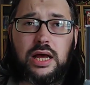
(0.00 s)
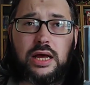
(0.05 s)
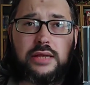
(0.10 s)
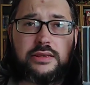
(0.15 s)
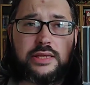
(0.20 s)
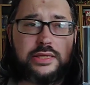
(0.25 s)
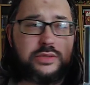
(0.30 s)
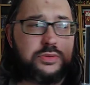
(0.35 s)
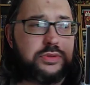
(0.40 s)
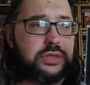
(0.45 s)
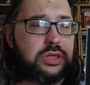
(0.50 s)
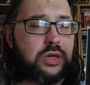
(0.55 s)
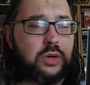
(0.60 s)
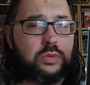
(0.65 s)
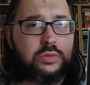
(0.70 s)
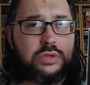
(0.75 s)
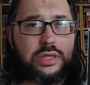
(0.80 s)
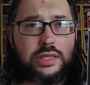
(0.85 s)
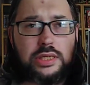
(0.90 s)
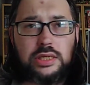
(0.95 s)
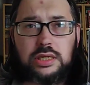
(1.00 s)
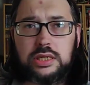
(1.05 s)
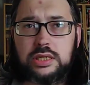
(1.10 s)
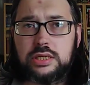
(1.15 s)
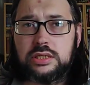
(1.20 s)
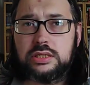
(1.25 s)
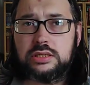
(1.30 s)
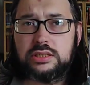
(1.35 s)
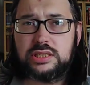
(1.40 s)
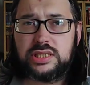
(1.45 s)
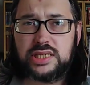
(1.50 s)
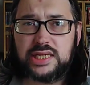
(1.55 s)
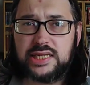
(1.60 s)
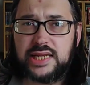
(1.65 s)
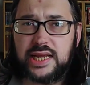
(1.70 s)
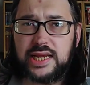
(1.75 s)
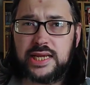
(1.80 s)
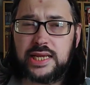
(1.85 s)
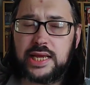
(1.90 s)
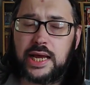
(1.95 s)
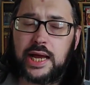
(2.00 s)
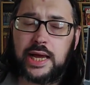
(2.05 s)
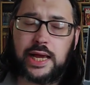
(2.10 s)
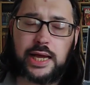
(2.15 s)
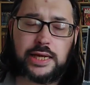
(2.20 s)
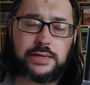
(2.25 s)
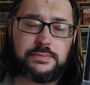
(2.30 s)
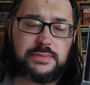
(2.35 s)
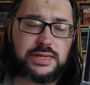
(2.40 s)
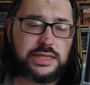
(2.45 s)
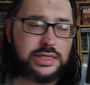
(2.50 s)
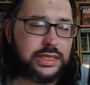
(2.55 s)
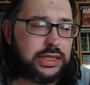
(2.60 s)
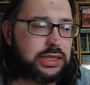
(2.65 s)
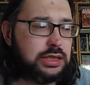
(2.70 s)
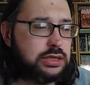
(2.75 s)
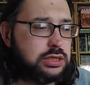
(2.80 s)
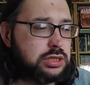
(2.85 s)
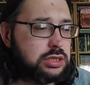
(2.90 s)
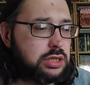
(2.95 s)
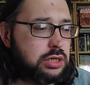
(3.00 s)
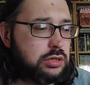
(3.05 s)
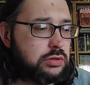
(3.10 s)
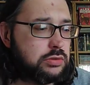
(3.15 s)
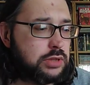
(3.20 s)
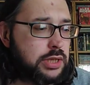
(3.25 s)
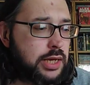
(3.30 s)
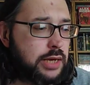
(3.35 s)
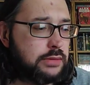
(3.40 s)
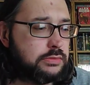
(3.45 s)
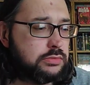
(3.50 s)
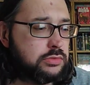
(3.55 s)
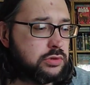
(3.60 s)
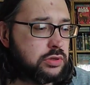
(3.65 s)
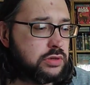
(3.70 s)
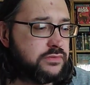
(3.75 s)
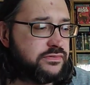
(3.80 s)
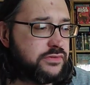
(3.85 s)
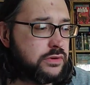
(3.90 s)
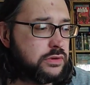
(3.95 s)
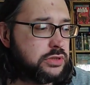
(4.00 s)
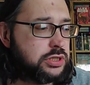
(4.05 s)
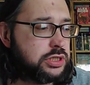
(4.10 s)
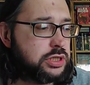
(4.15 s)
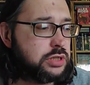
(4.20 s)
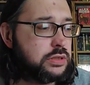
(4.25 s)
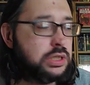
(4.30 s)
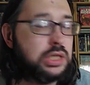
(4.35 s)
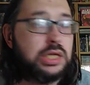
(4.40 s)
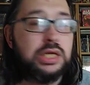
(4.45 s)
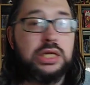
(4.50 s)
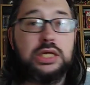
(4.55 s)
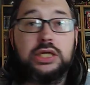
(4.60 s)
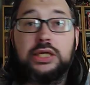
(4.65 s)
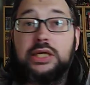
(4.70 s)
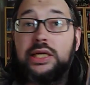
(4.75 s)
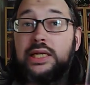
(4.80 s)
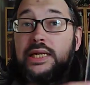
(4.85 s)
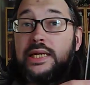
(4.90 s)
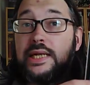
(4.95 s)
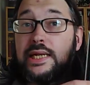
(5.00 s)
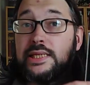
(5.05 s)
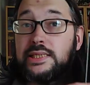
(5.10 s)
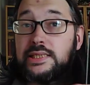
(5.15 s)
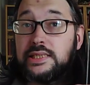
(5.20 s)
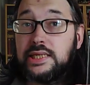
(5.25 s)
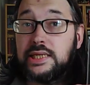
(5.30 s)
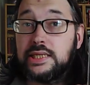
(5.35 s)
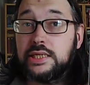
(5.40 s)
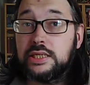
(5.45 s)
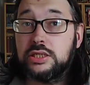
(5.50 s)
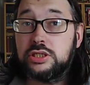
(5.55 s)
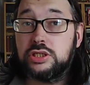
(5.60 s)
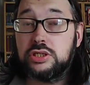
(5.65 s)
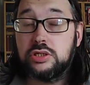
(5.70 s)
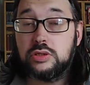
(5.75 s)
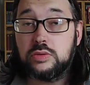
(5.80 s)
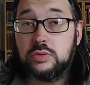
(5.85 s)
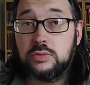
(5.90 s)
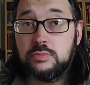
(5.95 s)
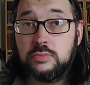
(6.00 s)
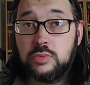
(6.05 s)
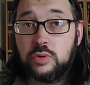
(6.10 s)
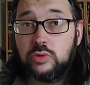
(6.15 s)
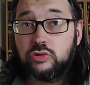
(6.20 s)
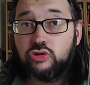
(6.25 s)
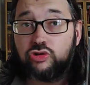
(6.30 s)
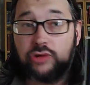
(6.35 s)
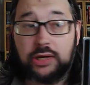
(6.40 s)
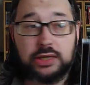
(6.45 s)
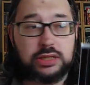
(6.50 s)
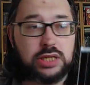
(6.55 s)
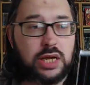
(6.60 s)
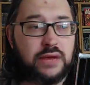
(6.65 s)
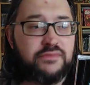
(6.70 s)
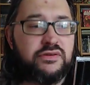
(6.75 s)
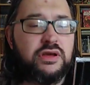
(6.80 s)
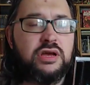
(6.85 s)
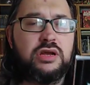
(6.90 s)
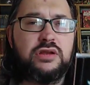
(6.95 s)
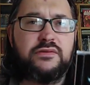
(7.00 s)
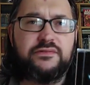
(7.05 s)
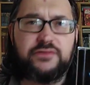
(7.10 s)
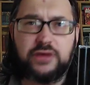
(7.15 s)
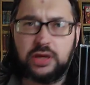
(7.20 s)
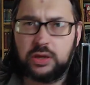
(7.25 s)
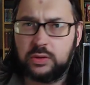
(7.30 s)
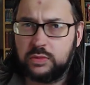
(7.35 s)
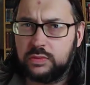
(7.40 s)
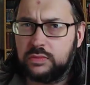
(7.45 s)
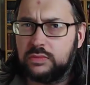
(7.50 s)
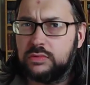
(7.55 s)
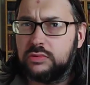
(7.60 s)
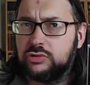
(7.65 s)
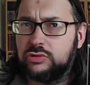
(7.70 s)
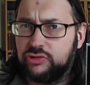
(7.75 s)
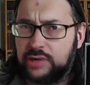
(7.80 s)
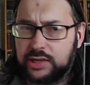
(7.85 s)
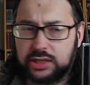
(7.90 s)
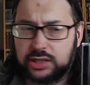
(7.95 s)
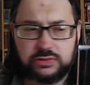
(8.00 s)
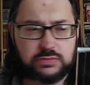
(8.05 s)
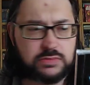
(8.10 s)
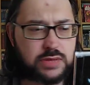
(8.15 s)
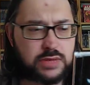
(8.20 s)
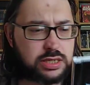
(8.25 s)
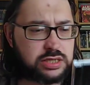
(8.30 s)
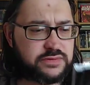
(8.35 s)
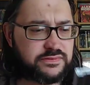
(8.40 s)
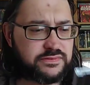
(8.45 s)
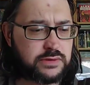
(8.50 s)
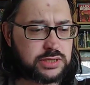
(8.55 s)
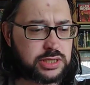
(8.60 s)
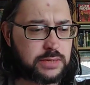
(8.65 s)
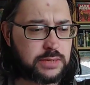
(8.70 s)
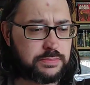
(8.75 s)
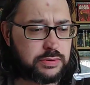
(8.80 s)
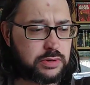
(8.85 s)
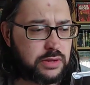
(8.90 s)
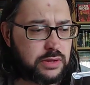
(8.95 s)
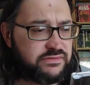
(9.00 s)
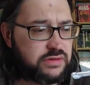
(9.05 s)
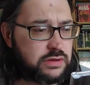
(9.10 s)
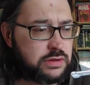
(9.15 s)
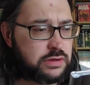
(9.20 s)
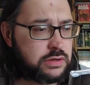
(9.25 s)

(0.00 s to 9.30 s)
this was the only CD I had missing. So yeah, looking forward to listening to more tracks. I've heard a few tracks from this. For example, I've